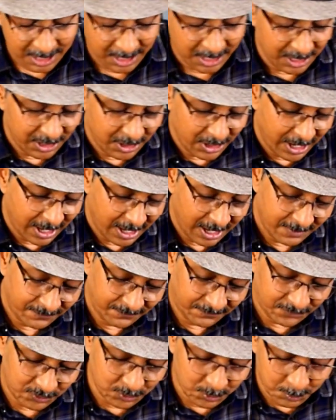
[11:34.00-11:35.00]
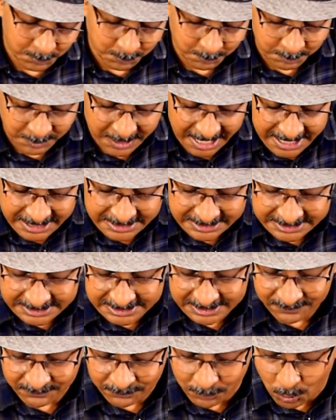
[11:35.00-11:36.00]
you have to place
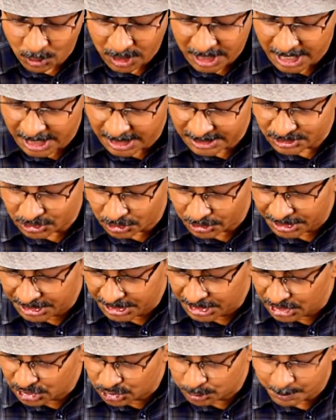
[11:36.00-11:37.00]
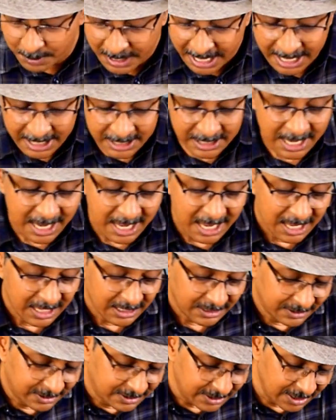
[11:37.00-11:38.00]
4 cards on each pile.
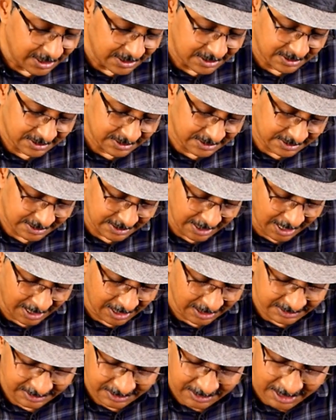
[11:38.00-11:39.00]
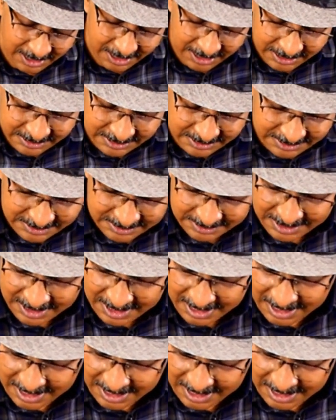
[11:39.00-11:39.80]
These are the cards